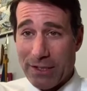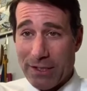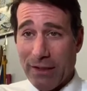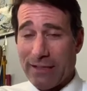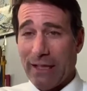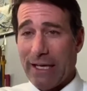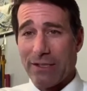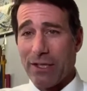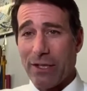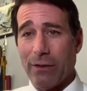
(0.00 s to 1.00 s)
that selects
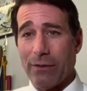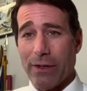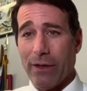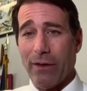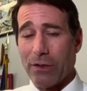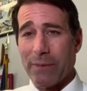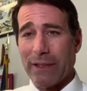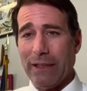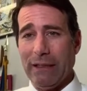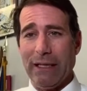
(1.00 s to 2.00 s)
lands that are that are
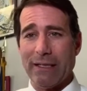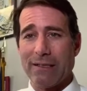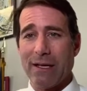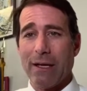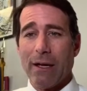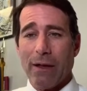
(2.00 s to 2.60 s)
ultimately leased.